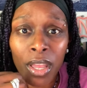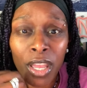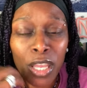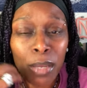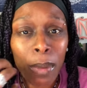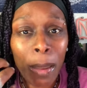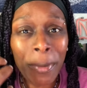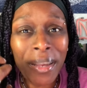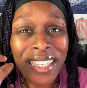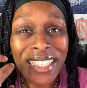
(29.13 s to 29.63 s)

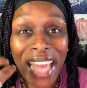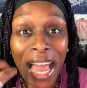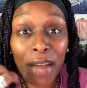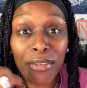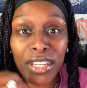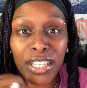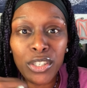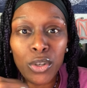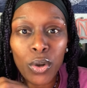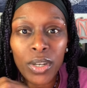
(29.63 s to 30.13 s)
You may be
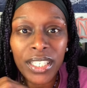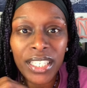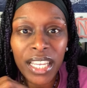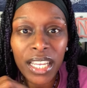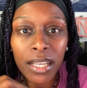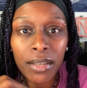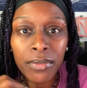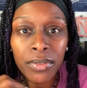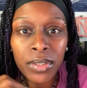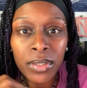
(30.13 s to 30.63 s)
doubting your
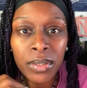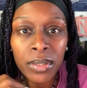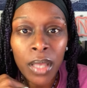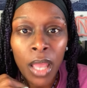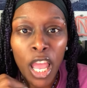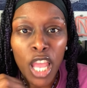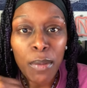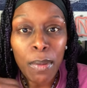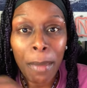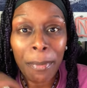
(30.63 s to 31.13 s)
gifts.
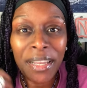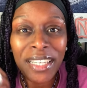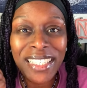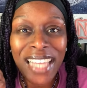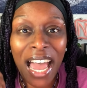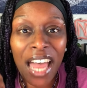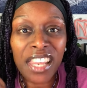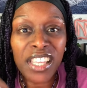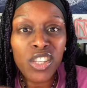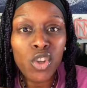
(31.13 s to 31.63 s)
You may be
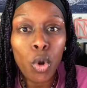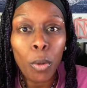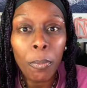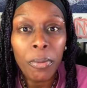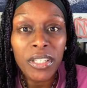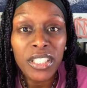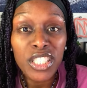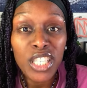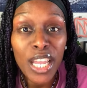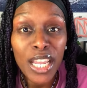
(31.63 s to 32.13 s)
doubting your
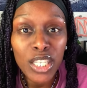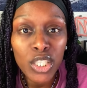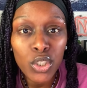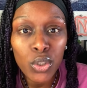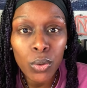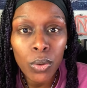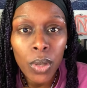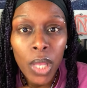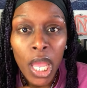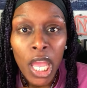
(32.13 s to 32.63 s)

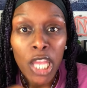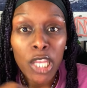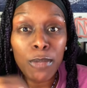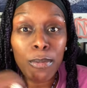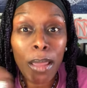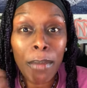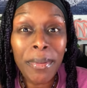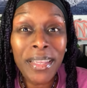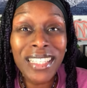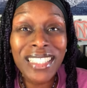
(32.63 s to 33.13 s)
potential. You
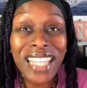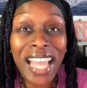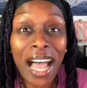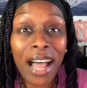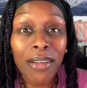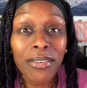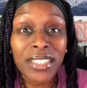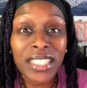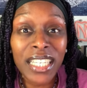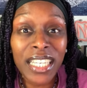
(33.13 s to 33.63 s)
may be
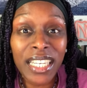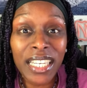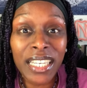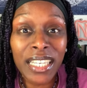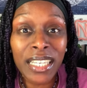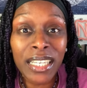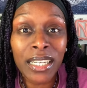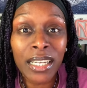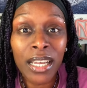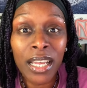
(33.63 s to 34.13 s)

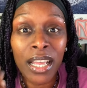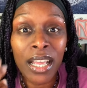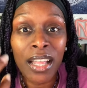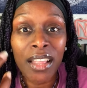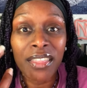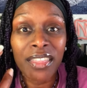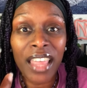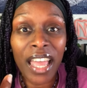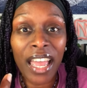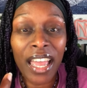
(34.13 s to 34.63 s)
doubting
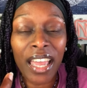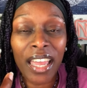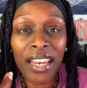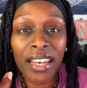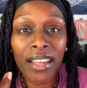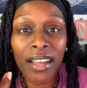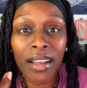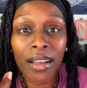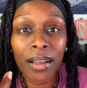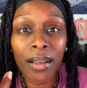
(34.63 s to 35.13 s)

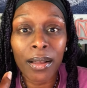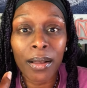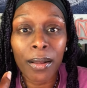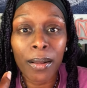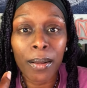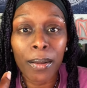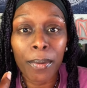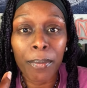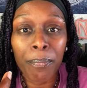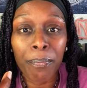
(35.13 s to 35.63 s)
that
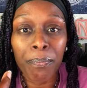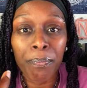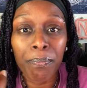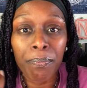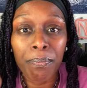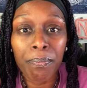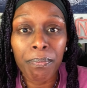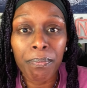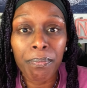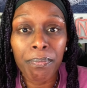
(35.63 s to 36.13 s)
um,
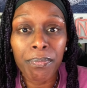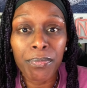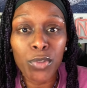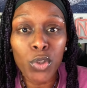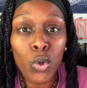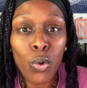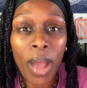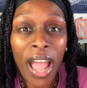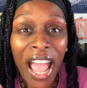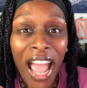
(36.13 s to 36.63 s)

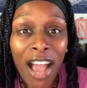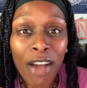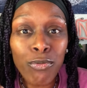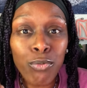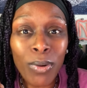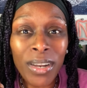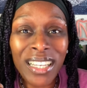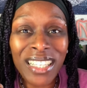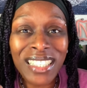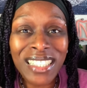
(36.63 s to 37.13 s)
you have
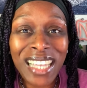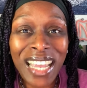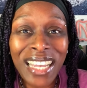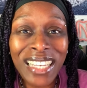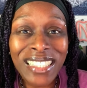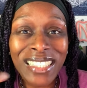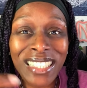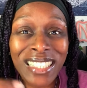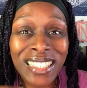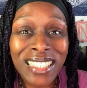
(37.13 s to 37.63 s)
what it
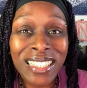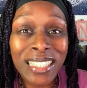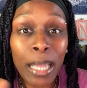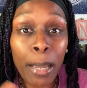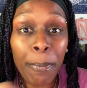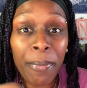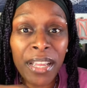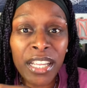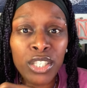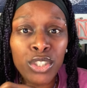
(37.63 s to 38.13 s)
takes to
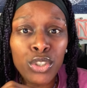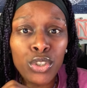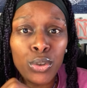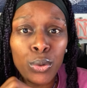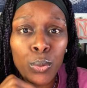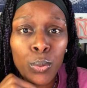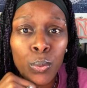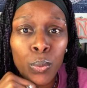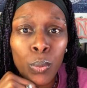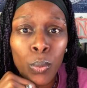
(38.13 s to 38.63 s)
step
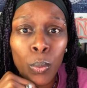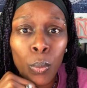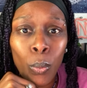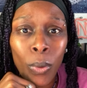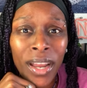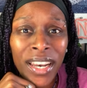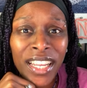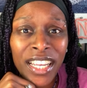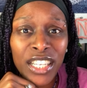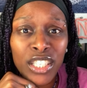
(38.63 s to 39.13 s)
into
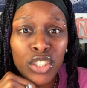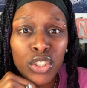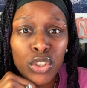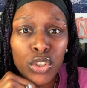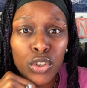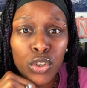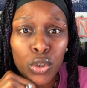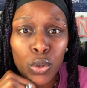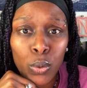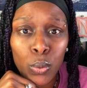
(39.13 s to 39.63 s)
what is
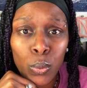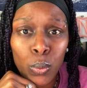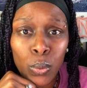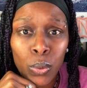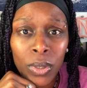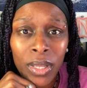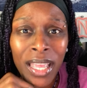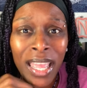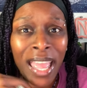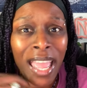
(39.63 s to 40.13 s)
new
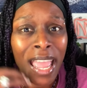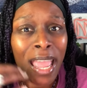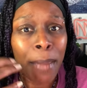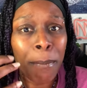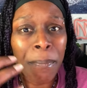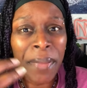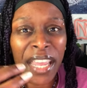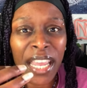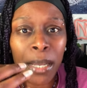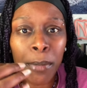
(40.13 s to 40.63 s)

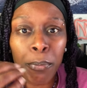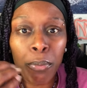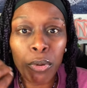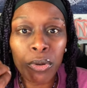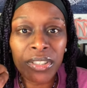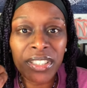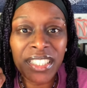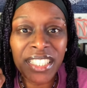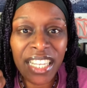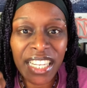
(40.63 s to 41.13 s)
and being
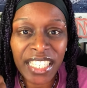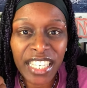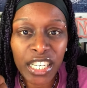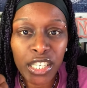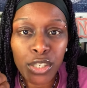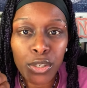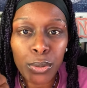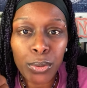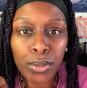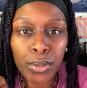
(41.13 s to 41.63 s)

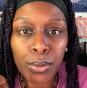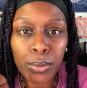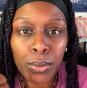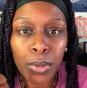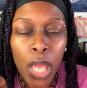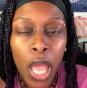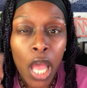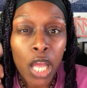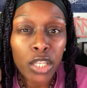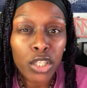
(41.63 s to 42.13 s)
presented to you.
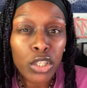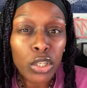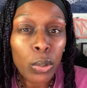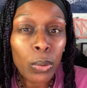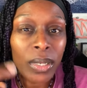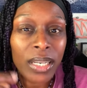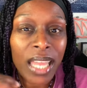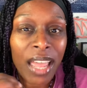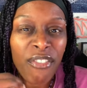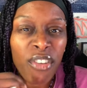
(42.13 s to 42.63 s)

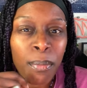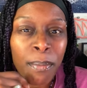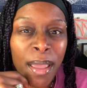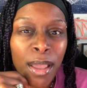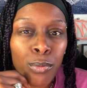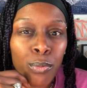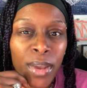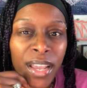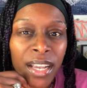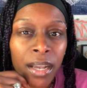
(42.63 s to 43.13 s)
211 may
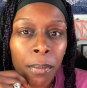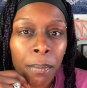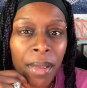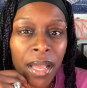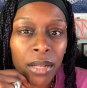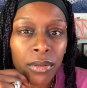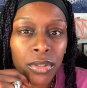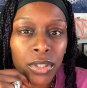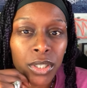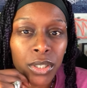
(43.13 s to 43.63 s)
ring a
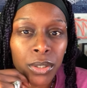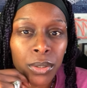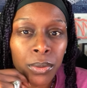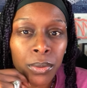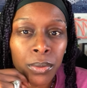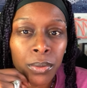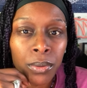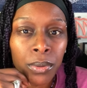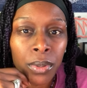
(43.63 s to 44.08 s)
bell to you.